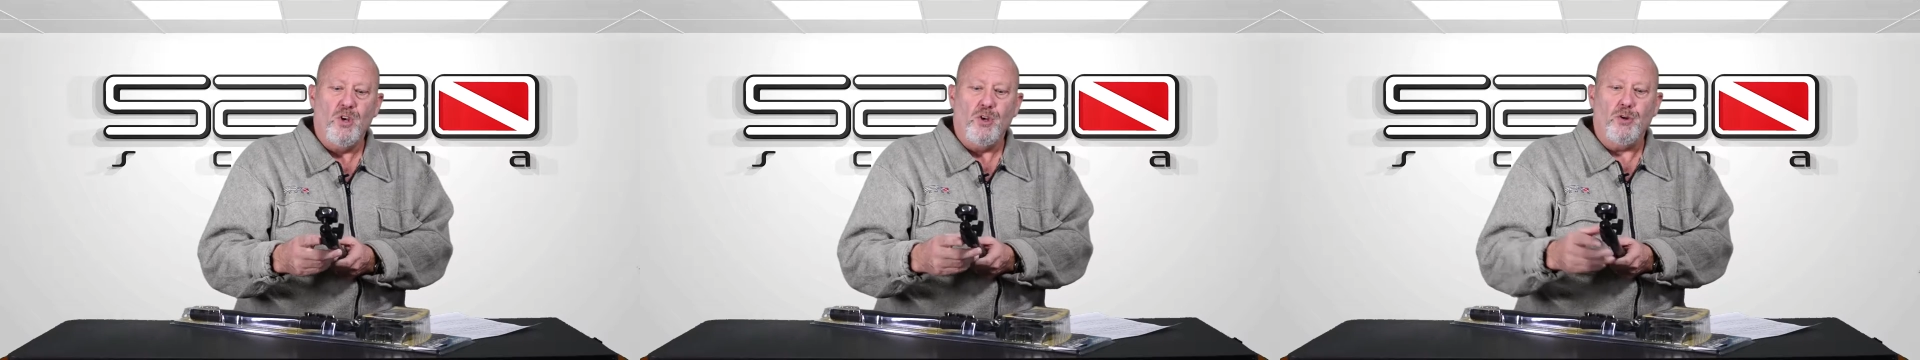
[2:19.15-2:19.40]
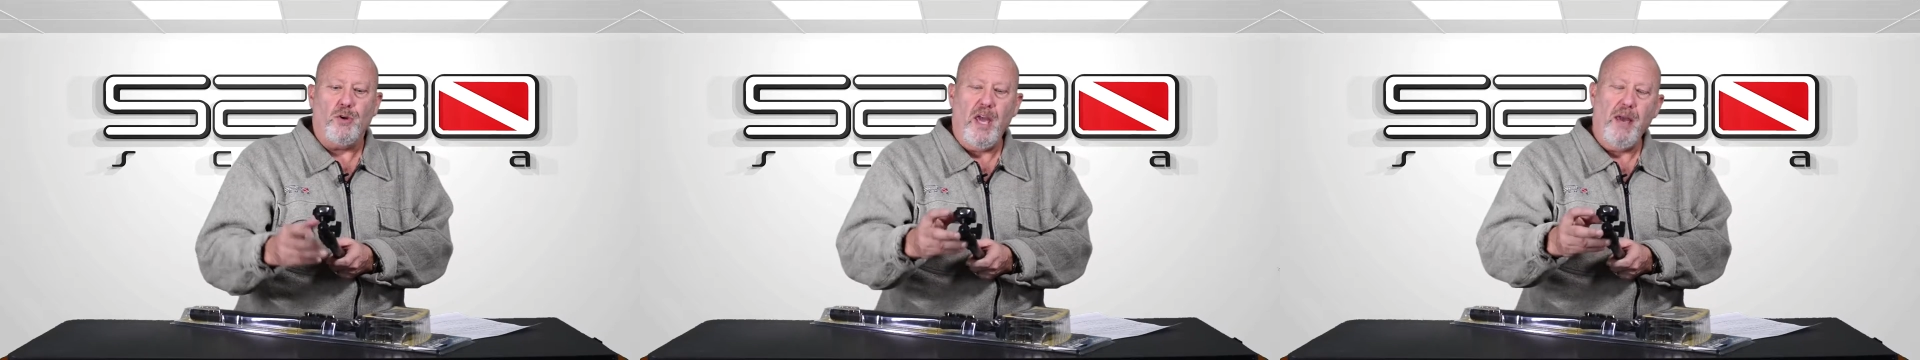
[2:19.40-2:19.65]

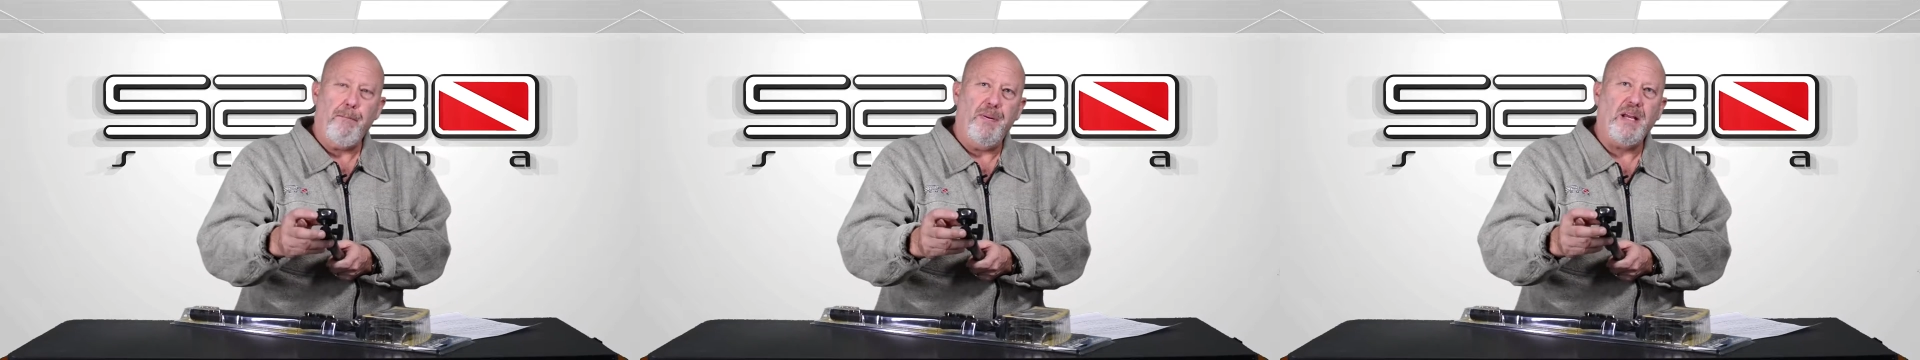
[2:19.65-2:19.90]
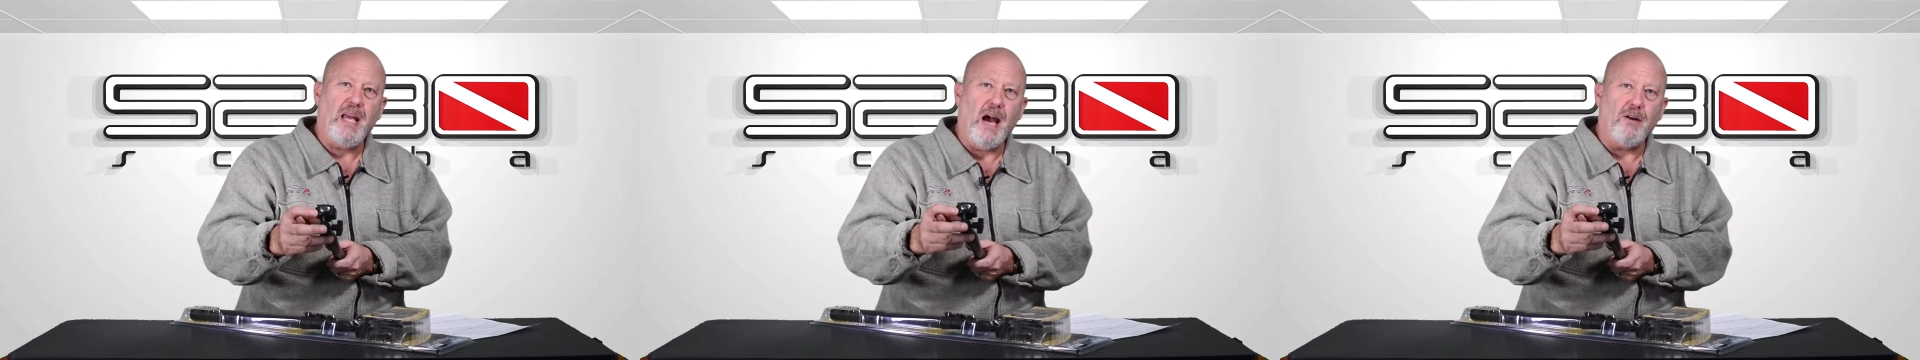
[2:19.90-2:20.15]
you can't
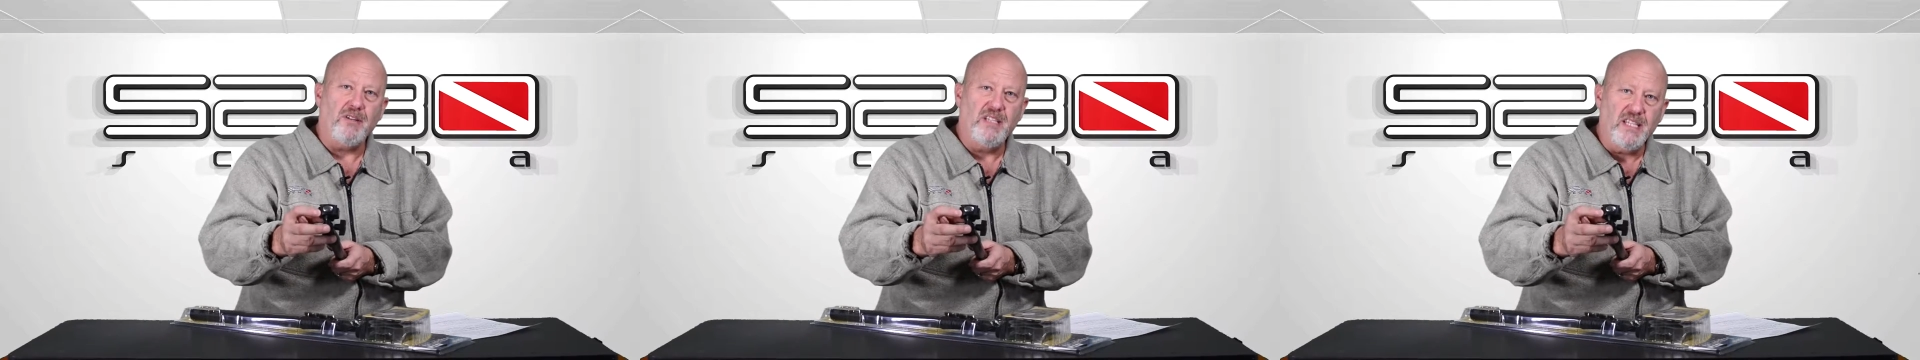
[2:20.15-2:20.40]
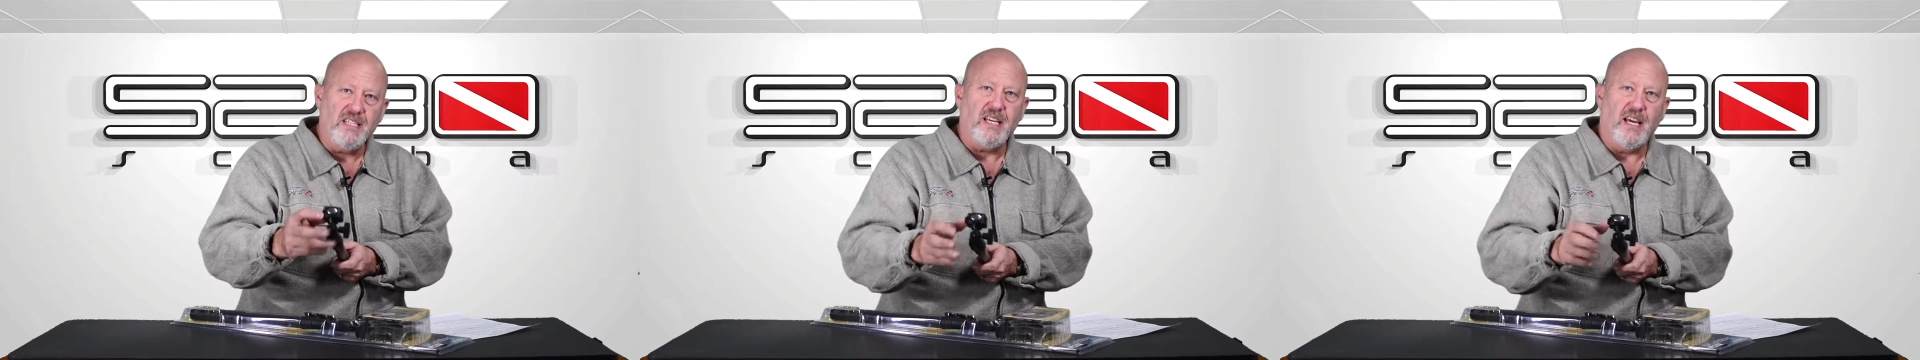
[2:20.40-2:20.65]
pick out
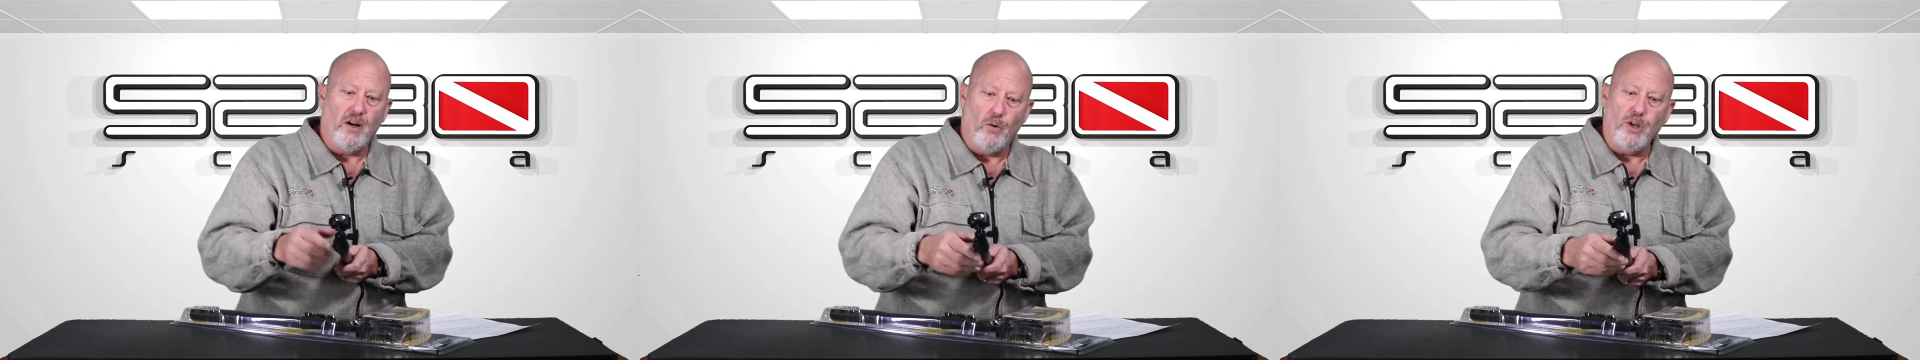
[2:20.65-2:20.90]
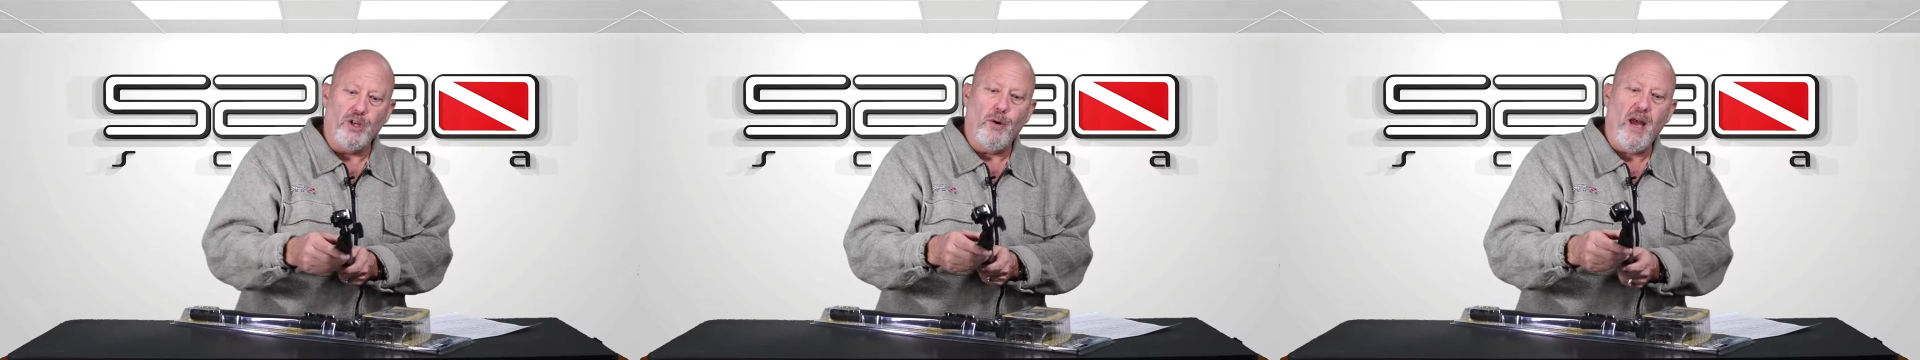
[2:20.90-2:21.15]
detail
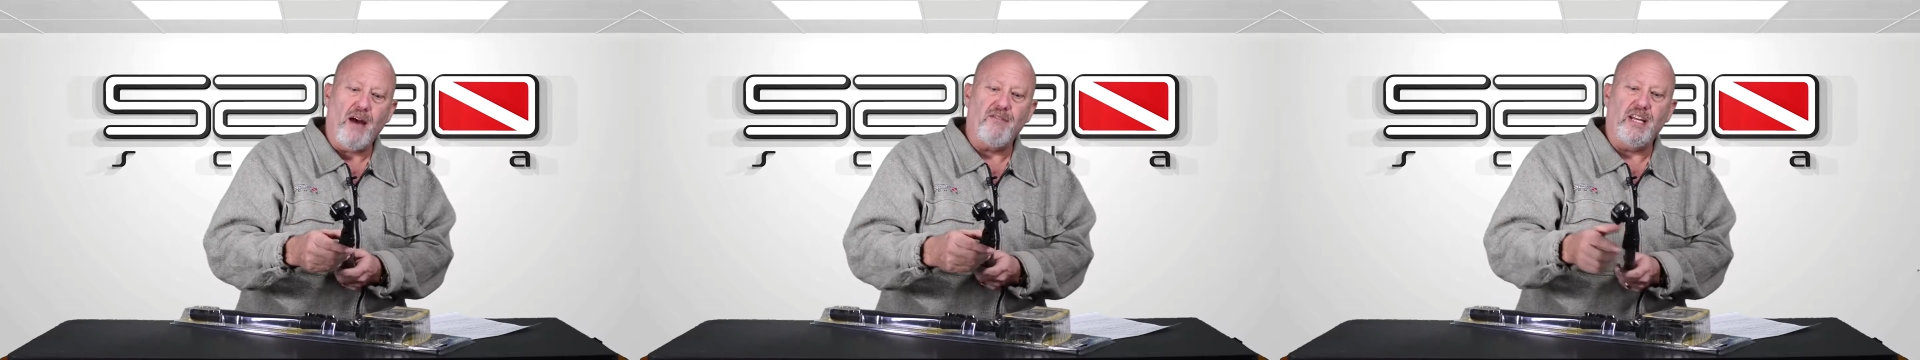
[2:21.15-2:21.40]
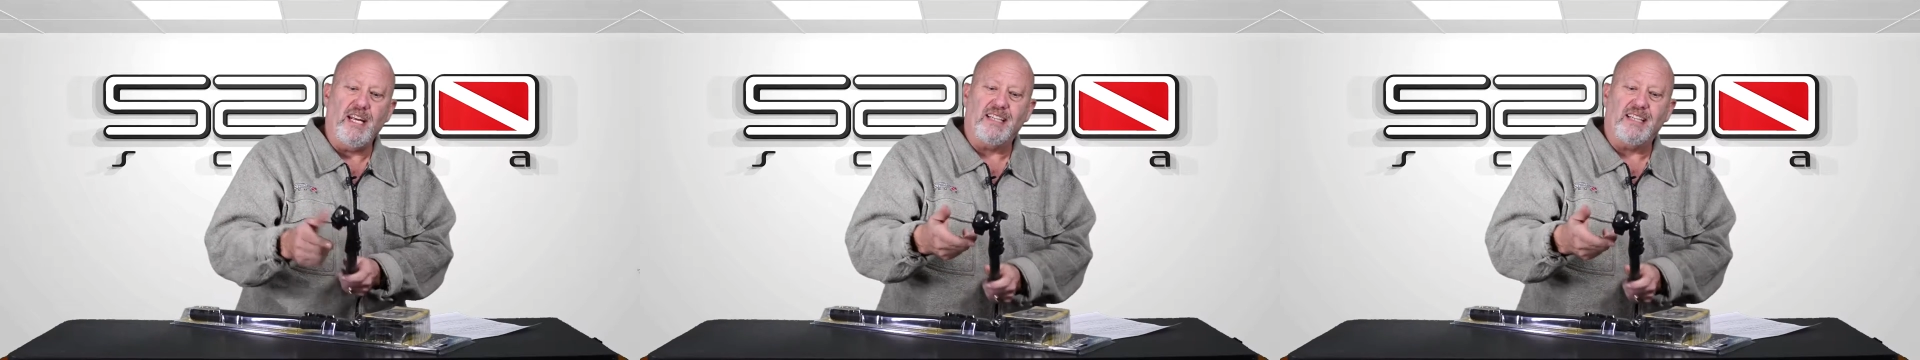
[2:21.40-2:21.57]
when you have it